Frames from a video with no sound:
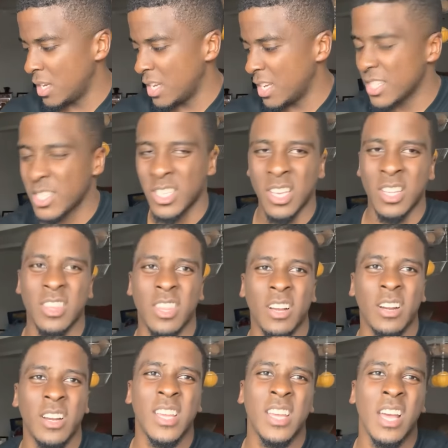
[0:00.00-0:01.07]
It's
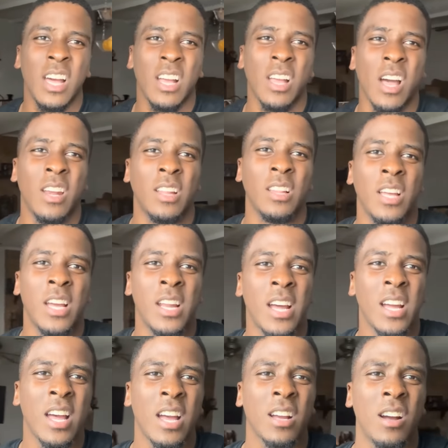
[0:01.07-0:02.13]
10:30, it got kind of late. I
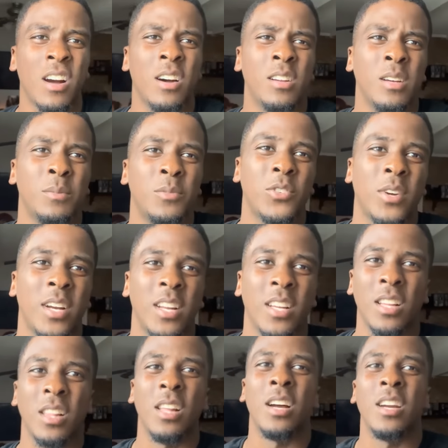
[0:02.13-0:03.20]
got caught up training
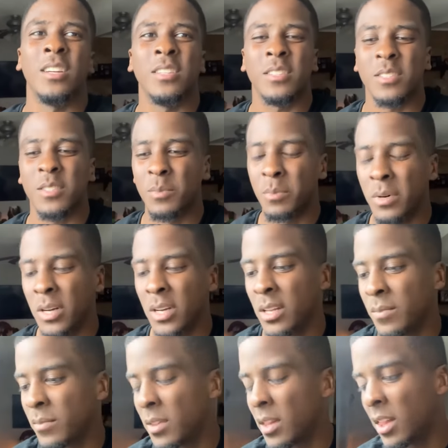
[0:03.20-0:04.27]
clients,
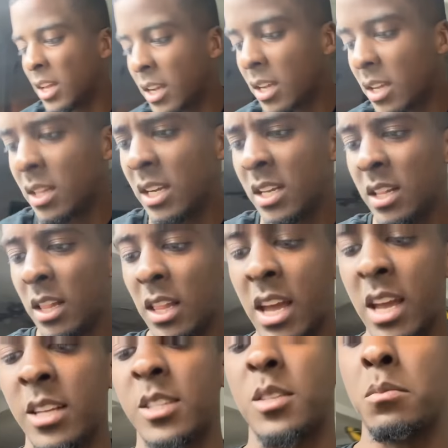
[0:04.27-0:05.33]
but luckily the
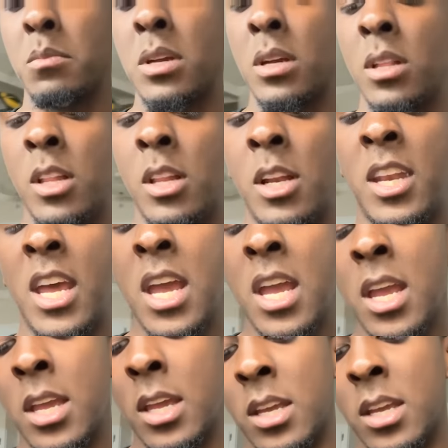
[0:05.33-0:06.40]
last meal of the day